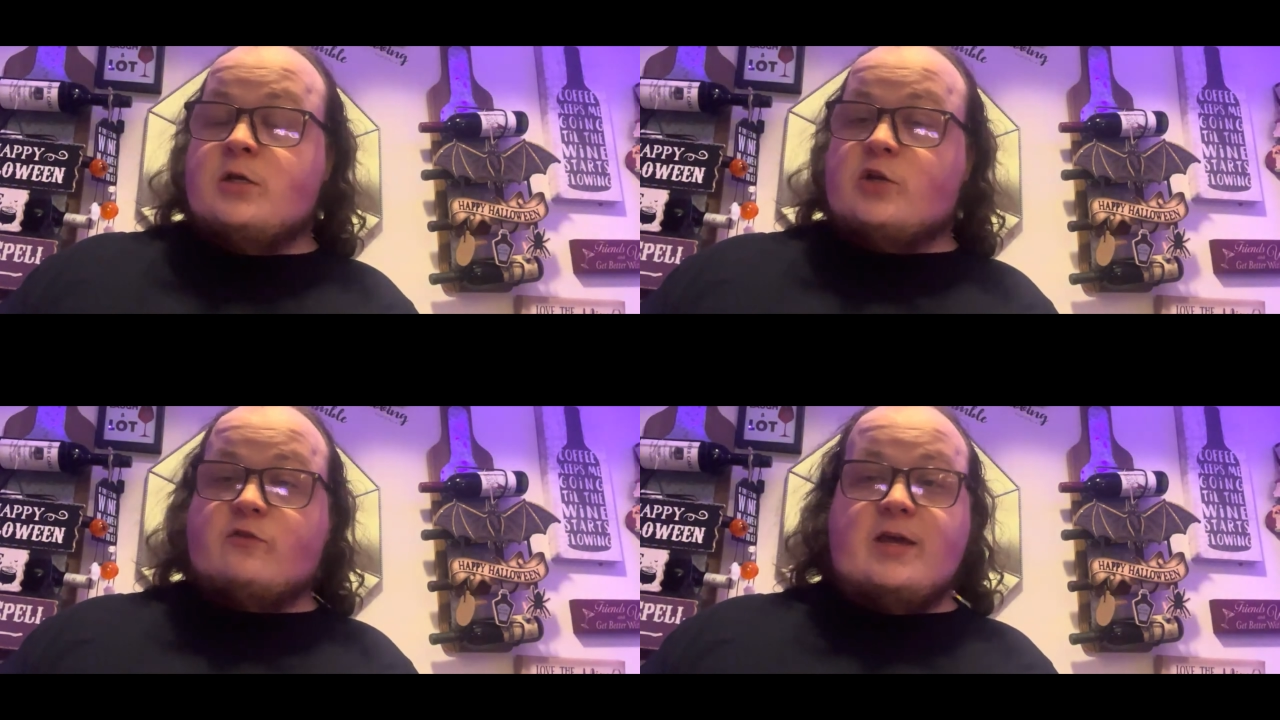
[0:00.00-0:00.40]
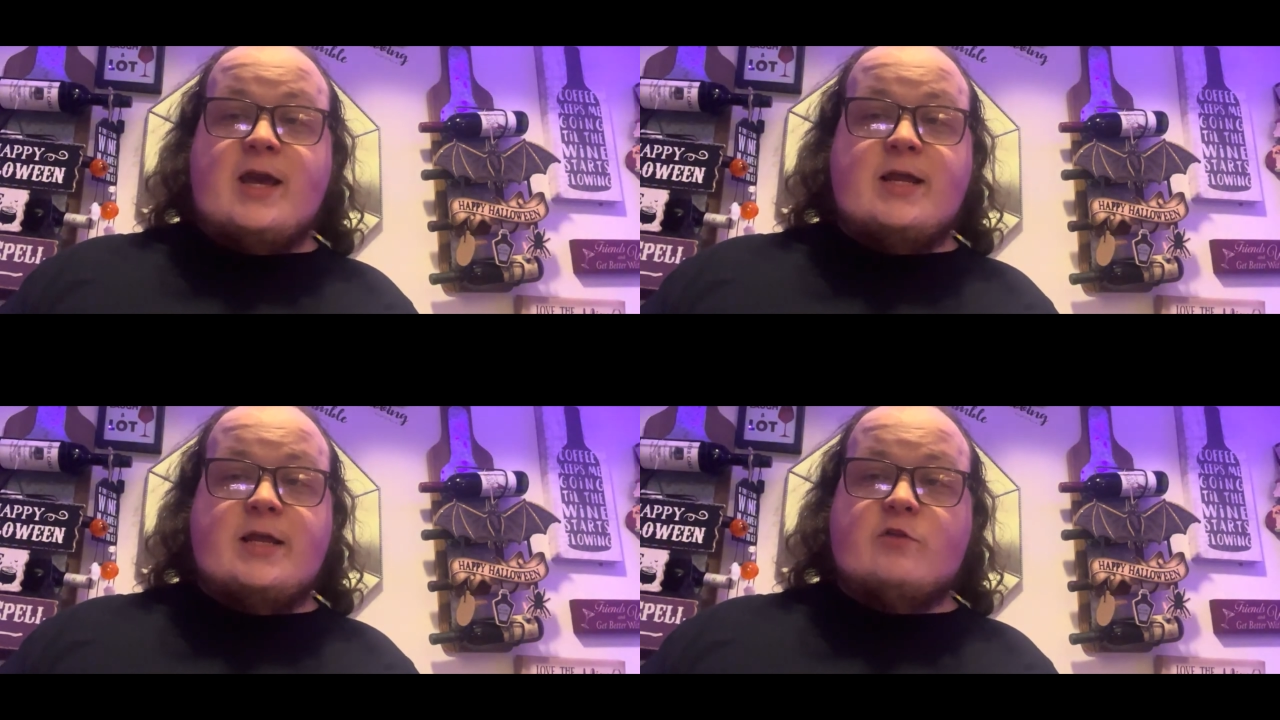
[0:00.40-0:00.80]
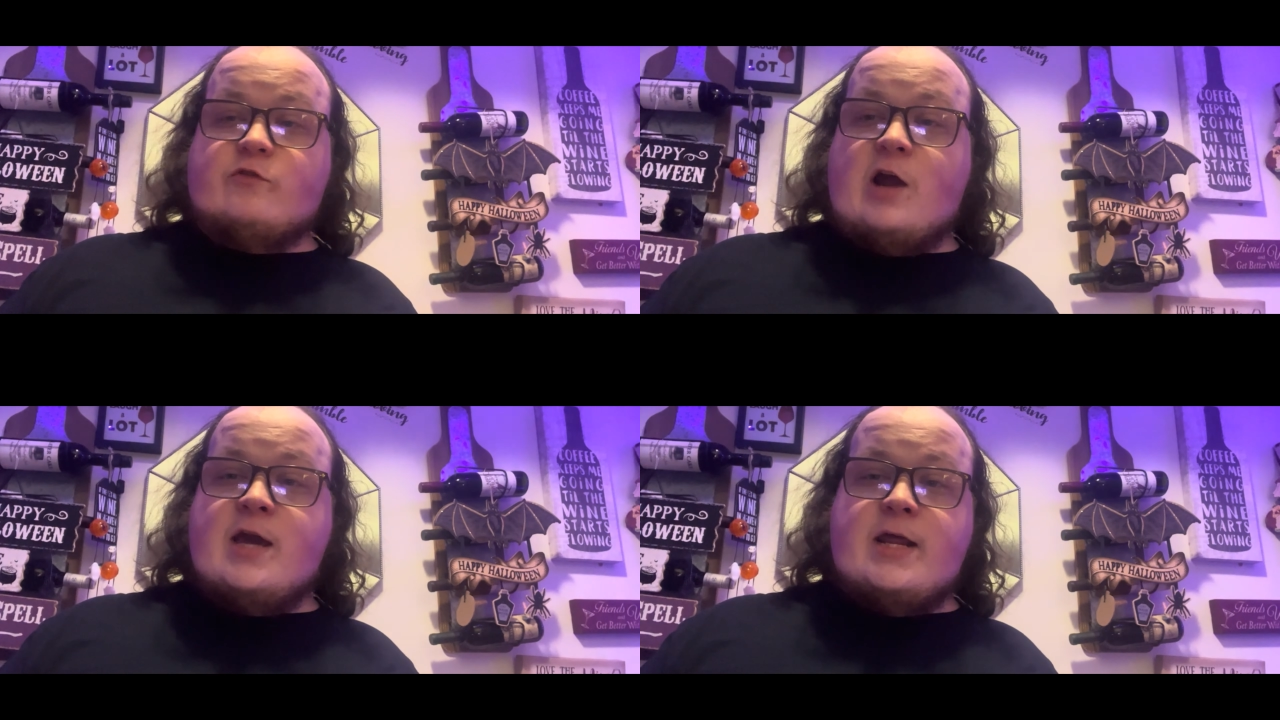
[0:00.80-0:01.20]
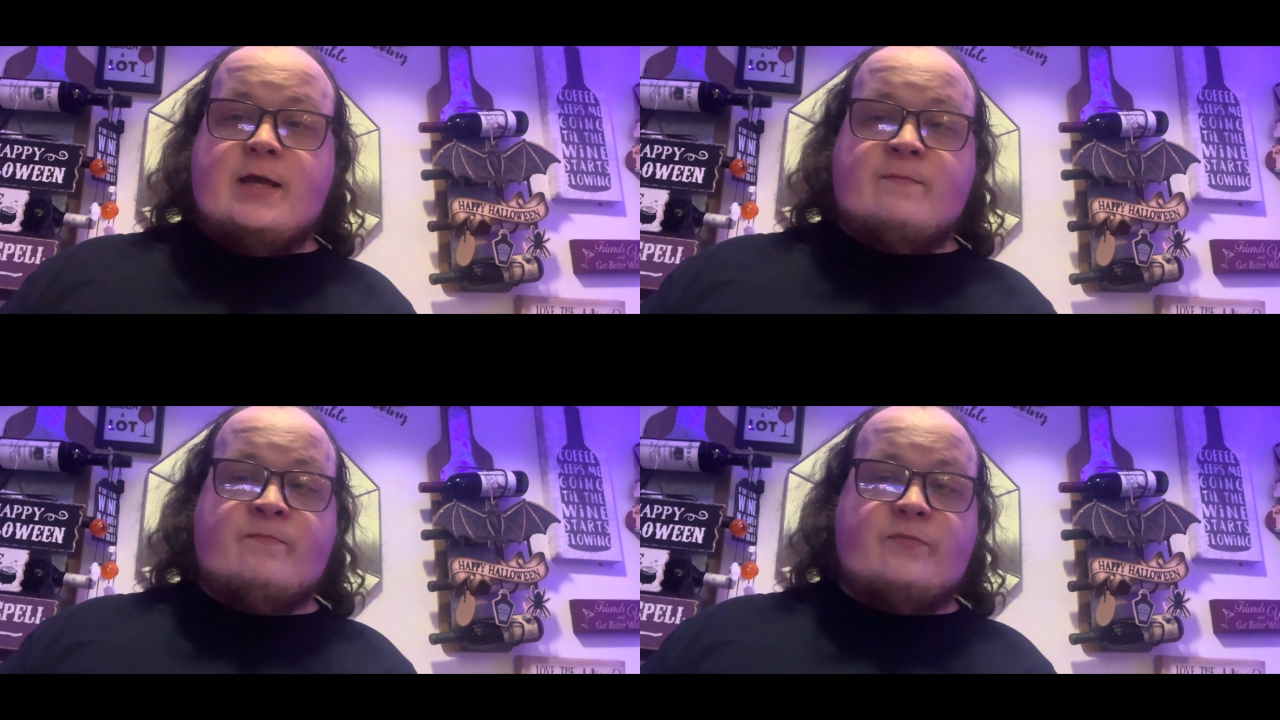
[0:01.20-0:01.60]
creating,
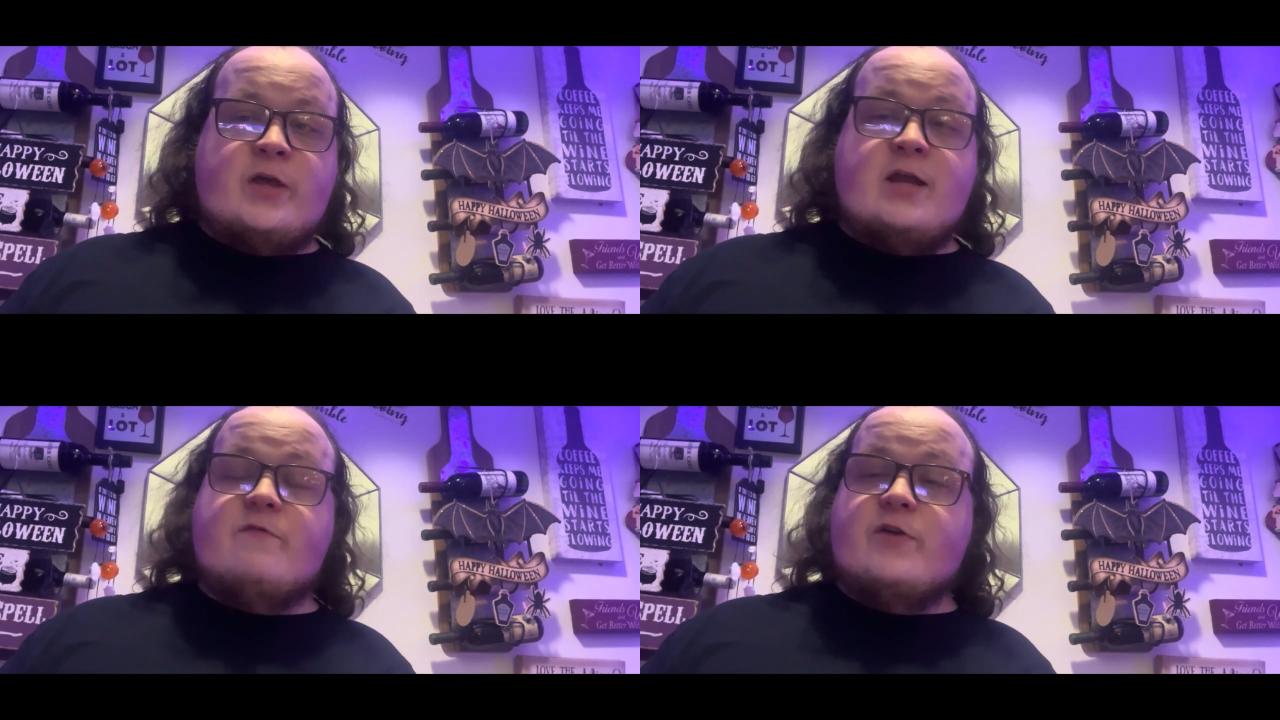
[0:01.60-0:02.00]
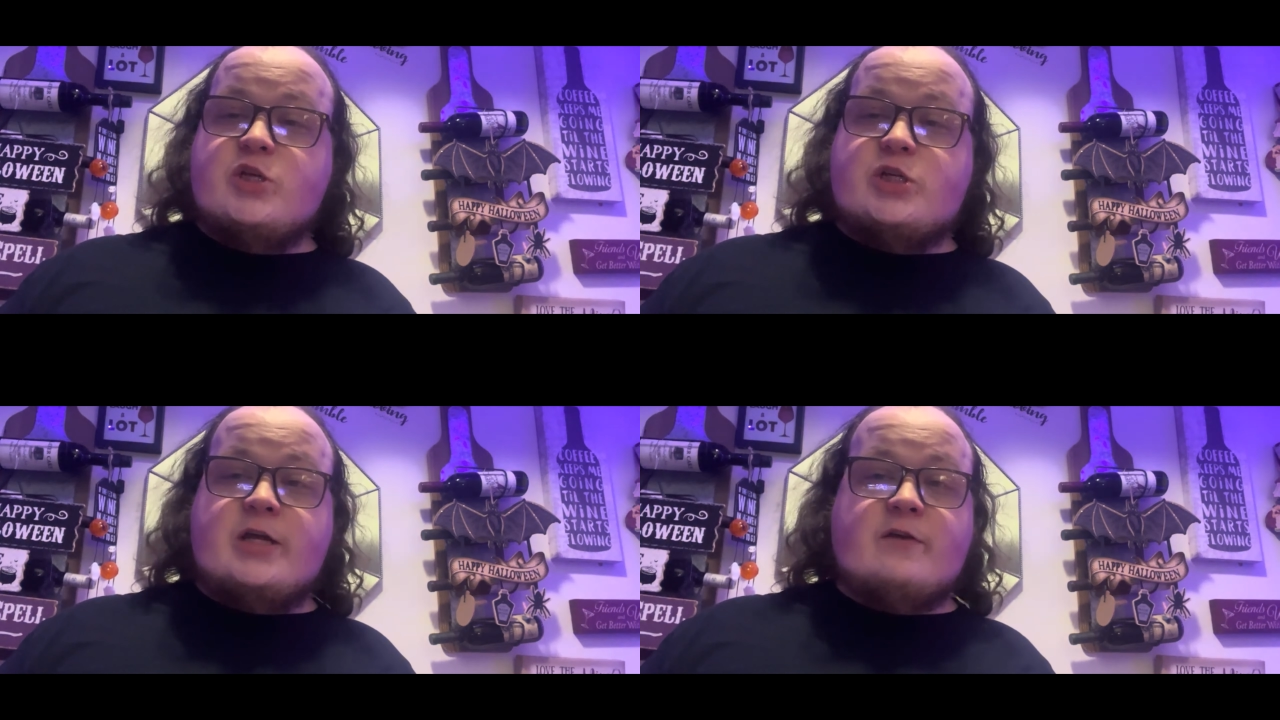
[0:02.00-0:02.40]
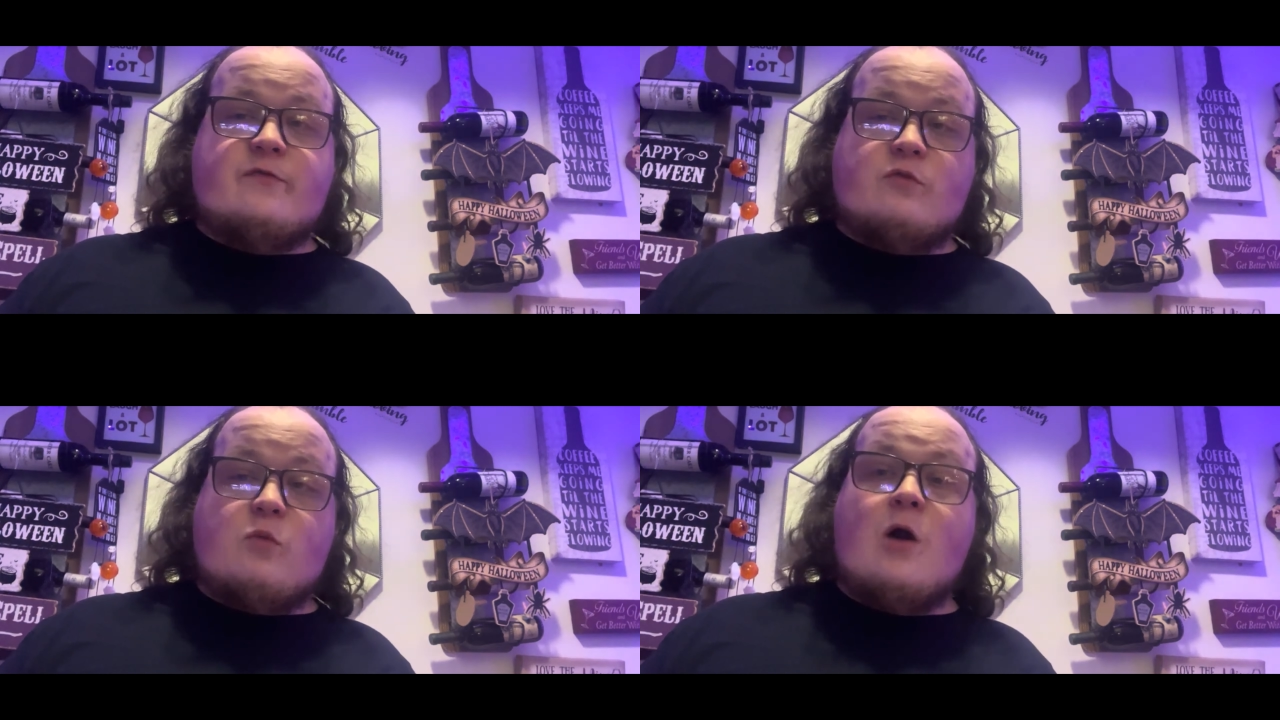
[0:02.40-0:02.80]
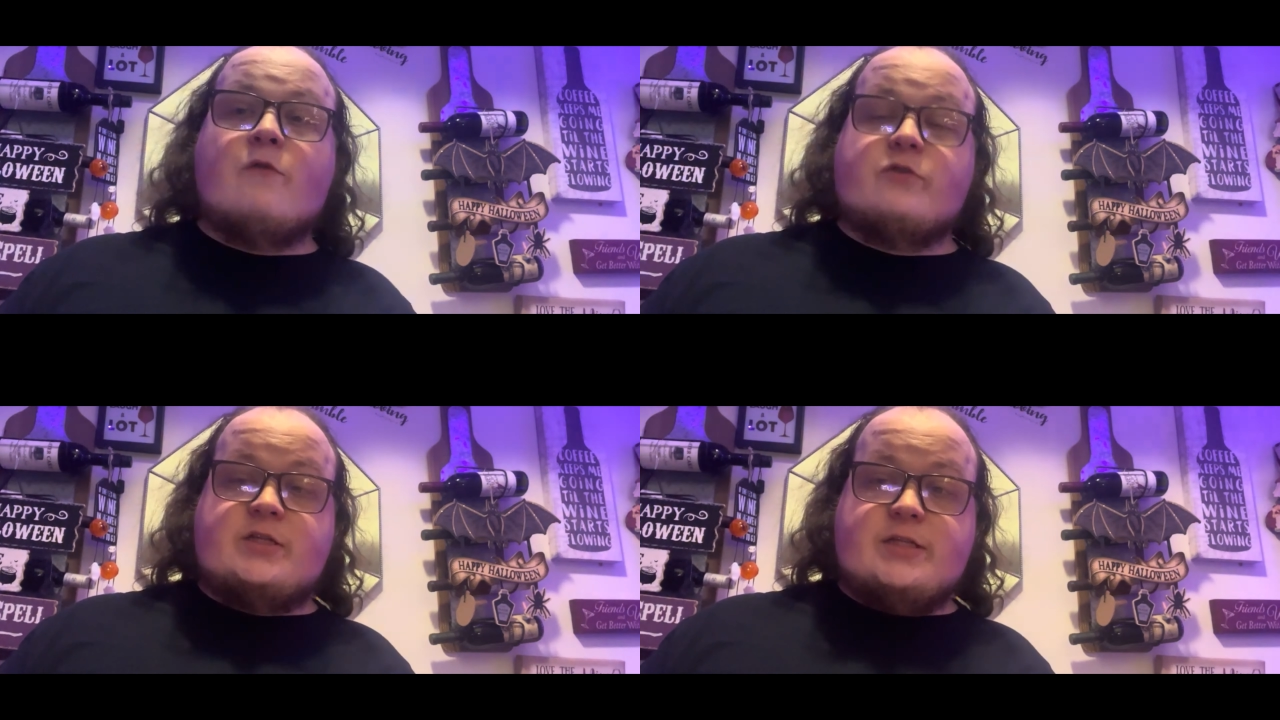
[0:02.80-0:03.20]
writing, envisioning for well
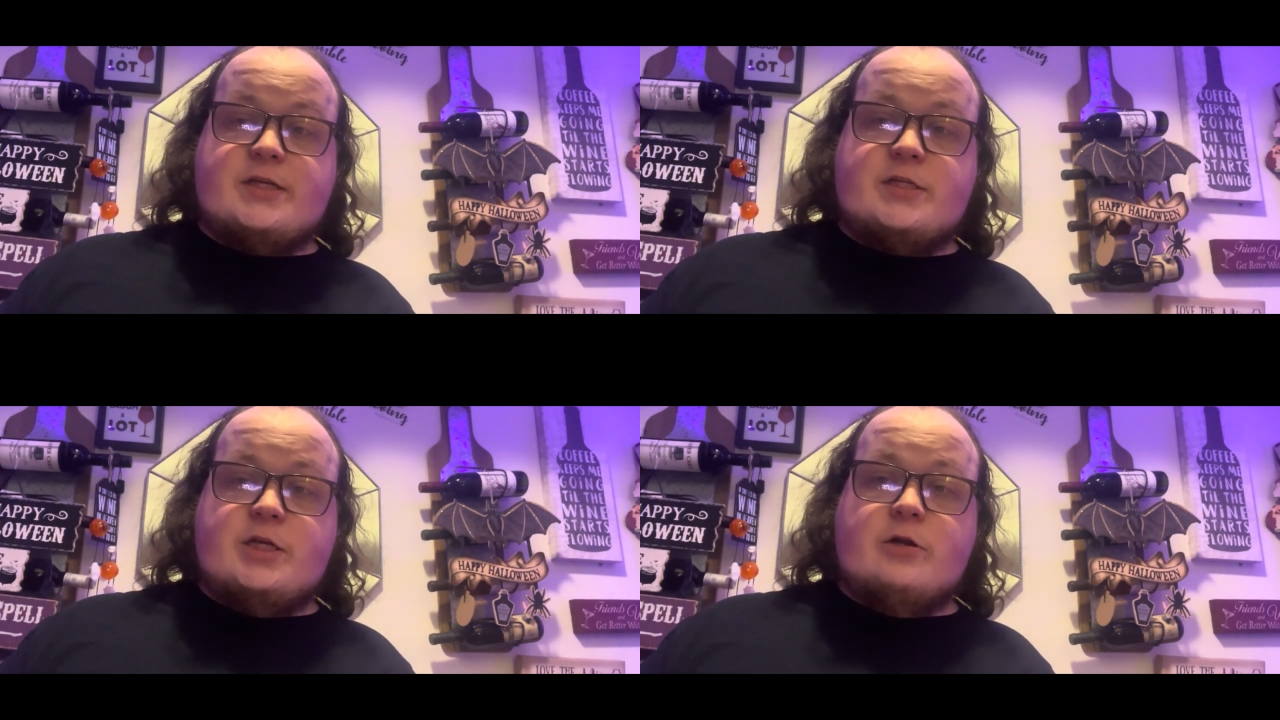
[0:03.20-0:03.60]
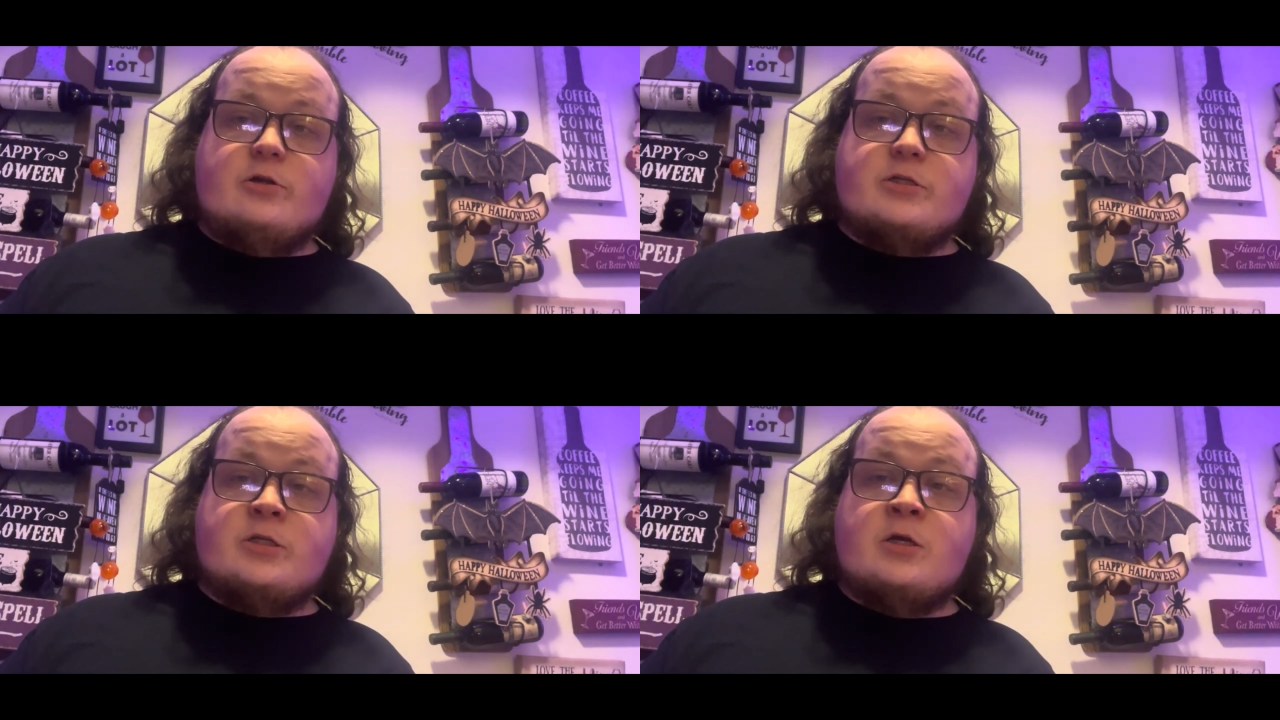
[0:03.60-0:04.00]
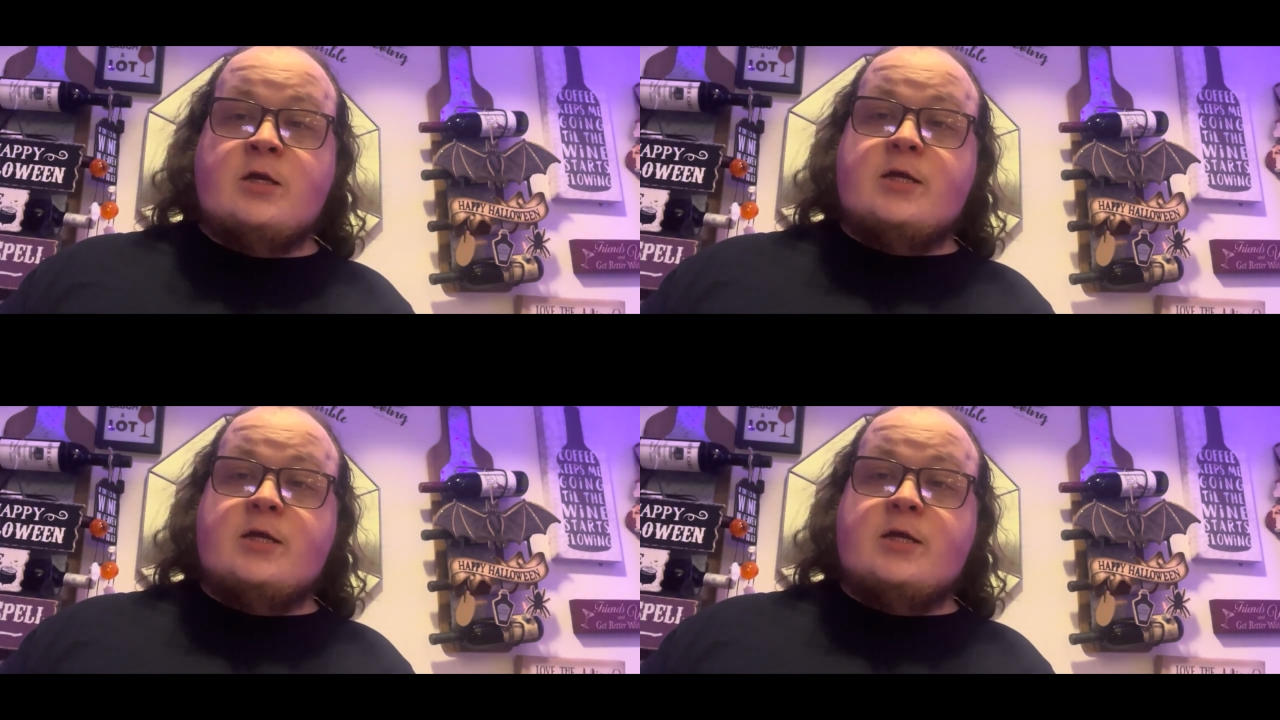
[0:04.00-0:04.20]
over six years,